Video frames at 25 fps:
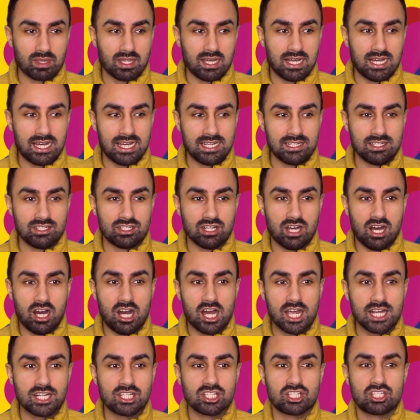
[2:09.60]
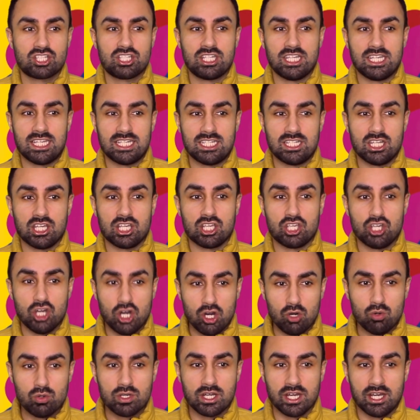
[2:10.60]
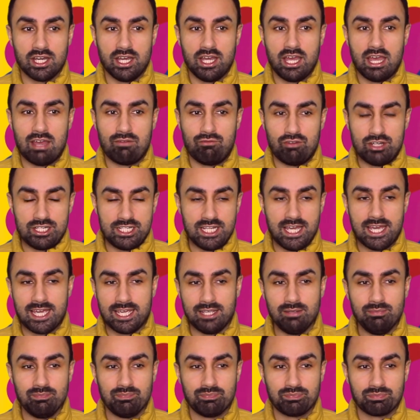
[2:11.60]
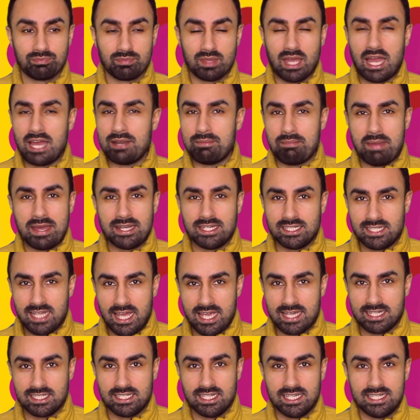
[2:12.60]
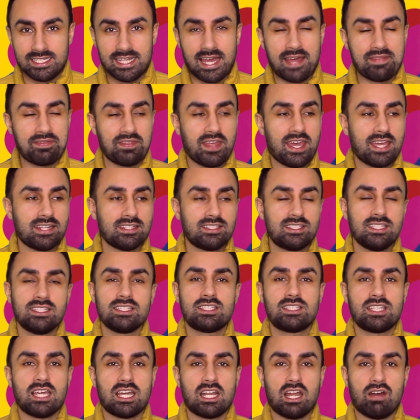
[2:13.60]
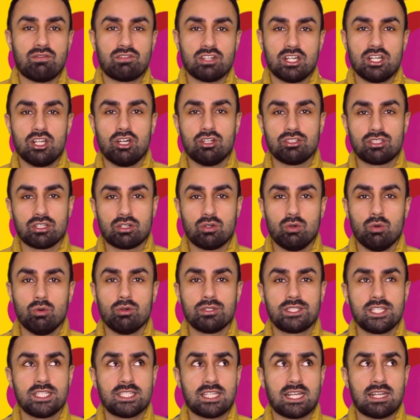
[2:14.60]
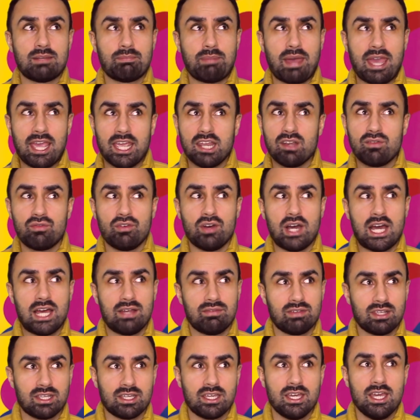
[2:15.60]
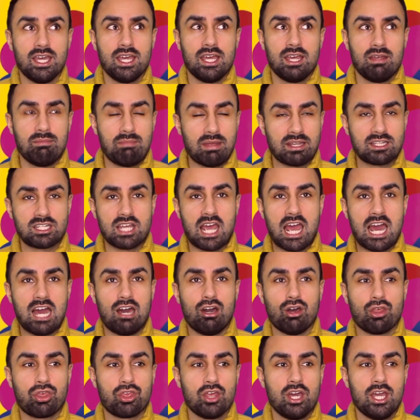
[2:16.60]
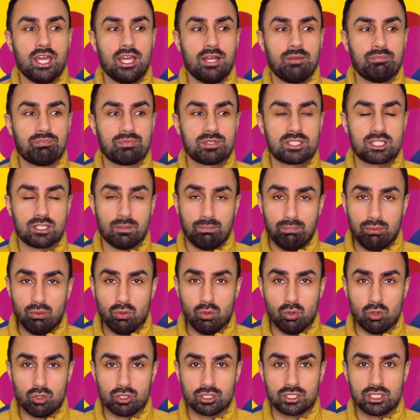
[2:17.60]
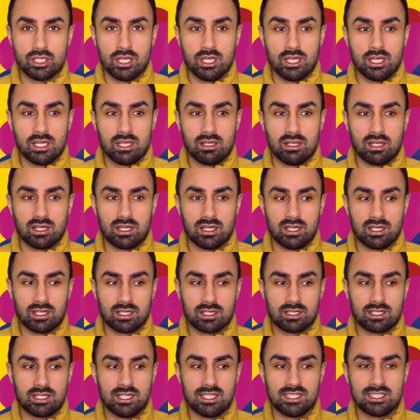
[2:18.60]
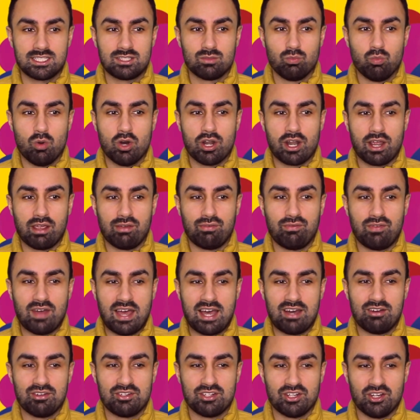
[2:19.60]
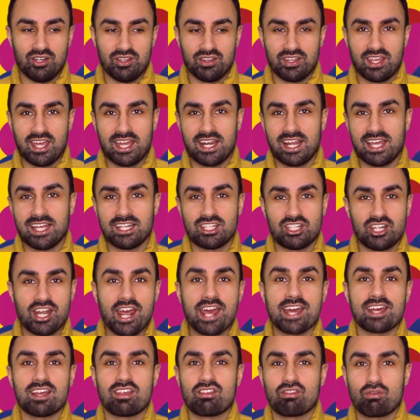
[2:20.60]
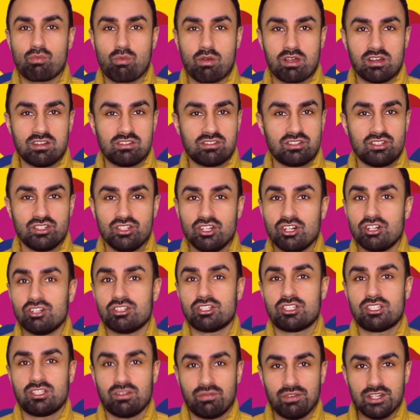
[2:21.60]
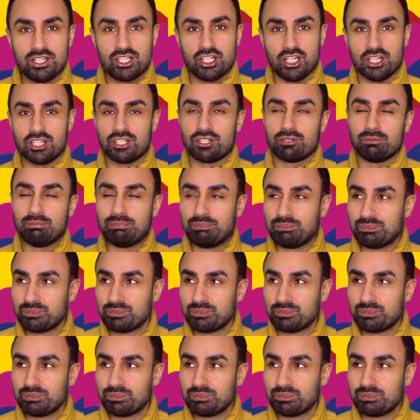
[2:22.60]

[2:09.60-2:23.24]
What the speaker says: And I just did yoga every day and meditated. And then since then, I've done loads of courses and paid for having mental health support, because what I found on the NHS was not sufficient.